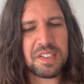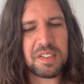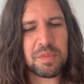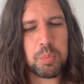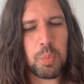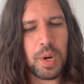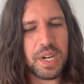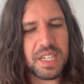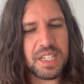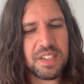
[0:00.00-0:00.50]

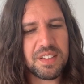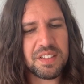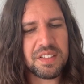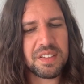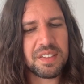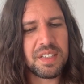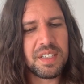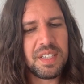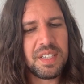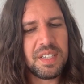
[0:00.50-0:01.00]

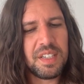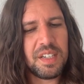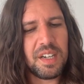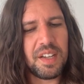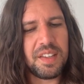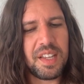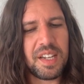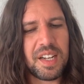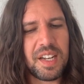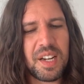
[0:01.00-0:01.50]
weeks,
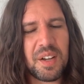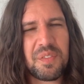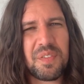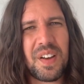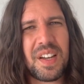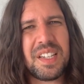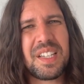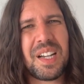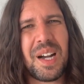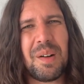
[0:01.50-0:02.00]
and then an
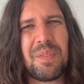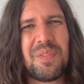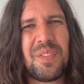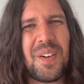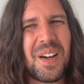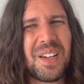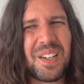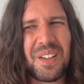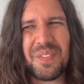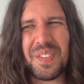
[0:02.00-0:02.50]
FA Cup
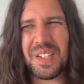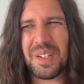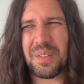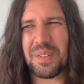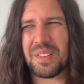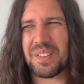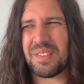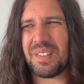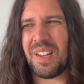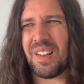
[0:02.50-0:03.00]
final, I think it
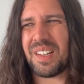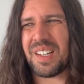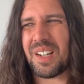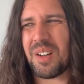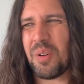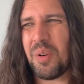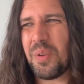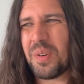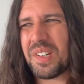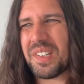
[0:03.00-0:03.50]
was
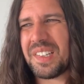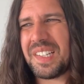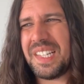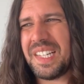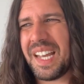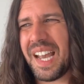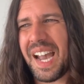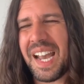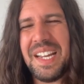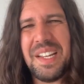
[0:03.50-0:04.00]
like August
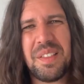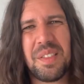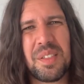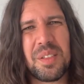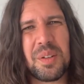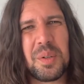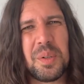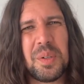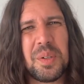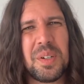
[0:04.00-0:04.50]
the 8th
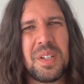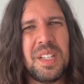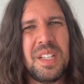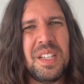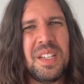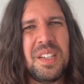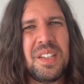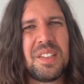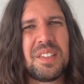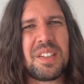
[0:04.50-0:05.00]
or
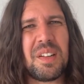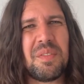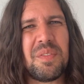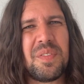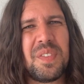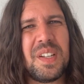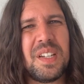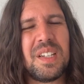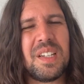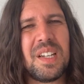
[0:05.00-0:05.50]

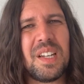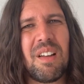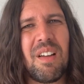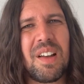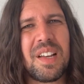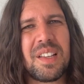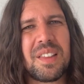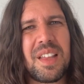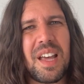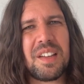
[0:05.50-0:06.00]
something
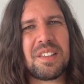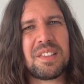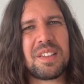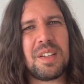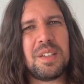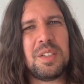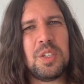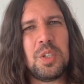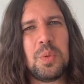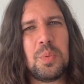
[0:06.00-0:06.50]
like that.
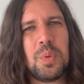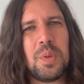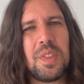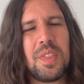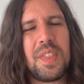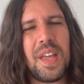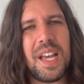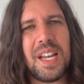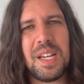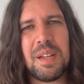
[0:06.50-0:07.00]
So you
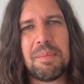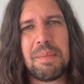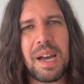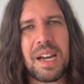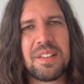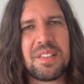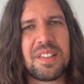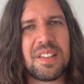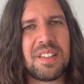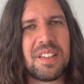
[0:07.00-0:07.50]
would then
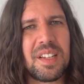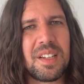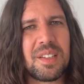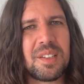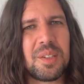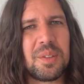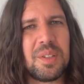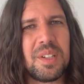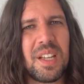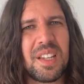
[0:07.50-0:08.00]
imagine they'll
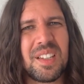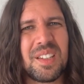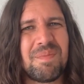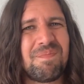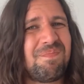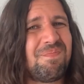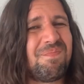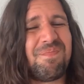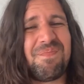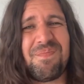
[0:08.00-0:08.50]
do
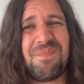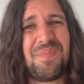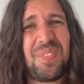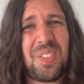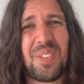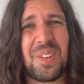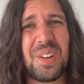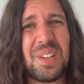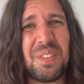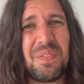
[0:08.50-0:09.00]
another
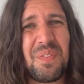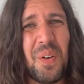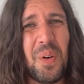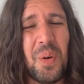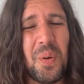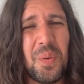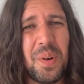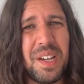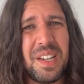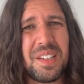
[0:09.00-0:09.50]

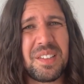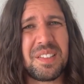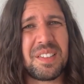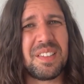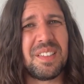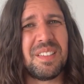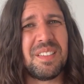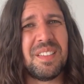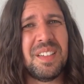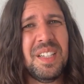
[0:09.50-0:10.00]
3-4 weeks,
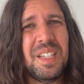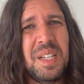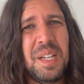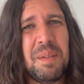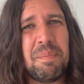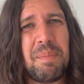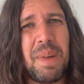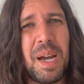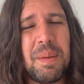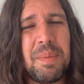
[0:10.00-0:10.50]
and
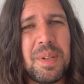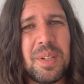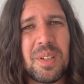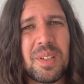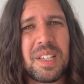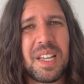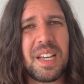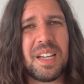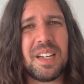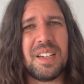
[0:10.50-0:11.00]
maybe
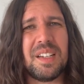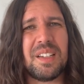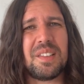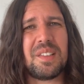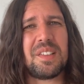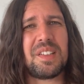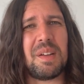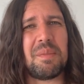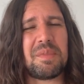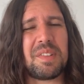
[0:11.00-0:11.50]
you'll get a
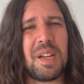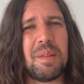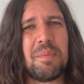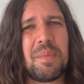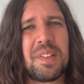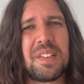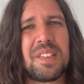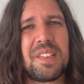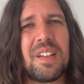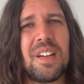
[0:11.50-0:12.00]

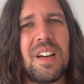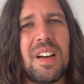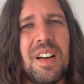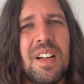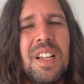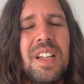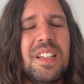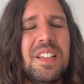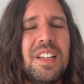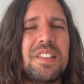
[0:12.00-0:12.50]
September
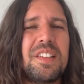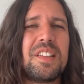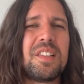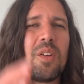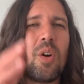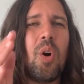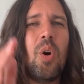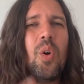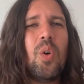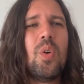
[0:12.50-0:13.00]
start. This
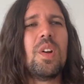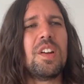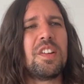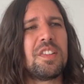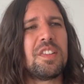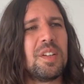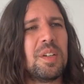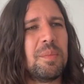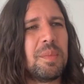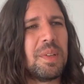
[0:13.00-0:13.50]
is all
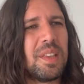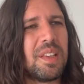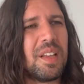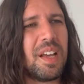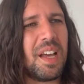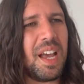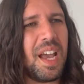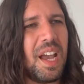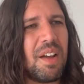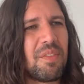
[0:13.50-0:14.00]
assuming
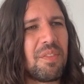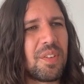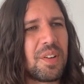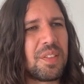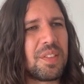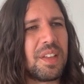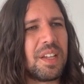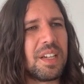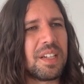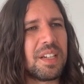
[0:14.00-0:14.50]
that
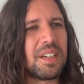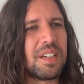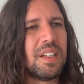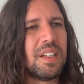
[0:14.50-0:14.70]
everything